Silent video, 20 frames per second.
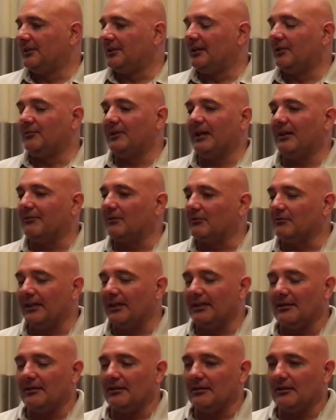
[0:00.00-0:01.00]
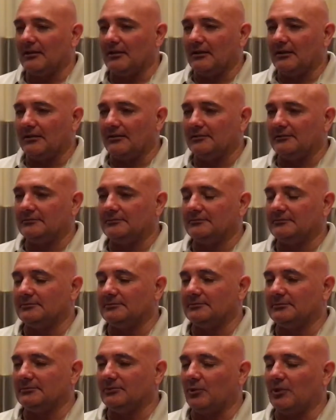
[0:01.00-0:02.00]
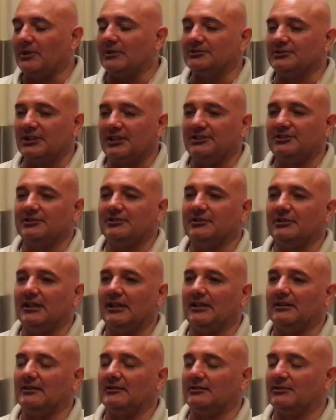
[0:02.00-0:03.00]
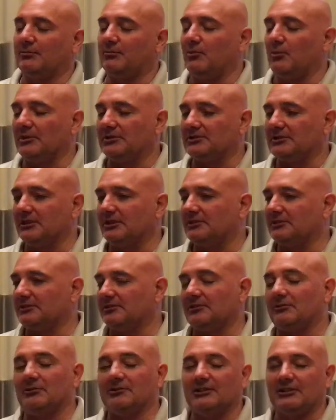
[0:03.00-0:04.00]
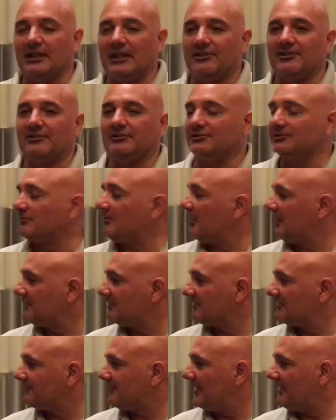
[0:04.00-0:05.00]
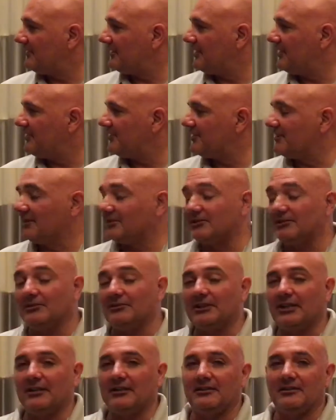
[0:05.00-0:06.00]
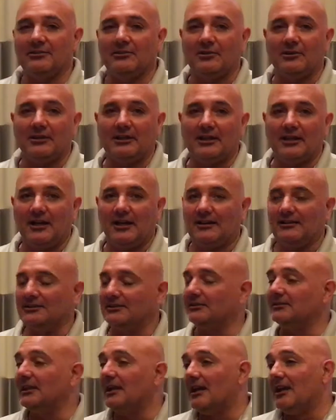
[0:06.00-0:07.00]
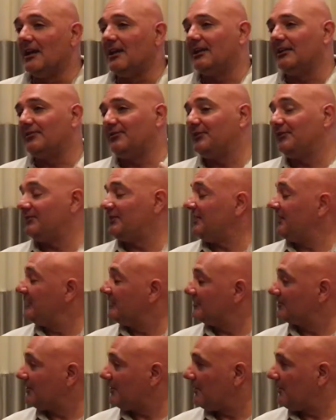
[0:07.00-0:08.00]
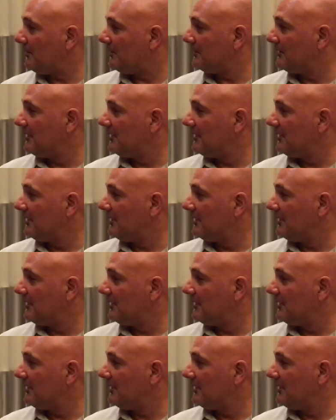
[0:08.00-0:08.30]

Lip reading: we have a great organization that supports us. It's called the National Psoriasis Foundation. It's located in Oregon. It's 50 years old.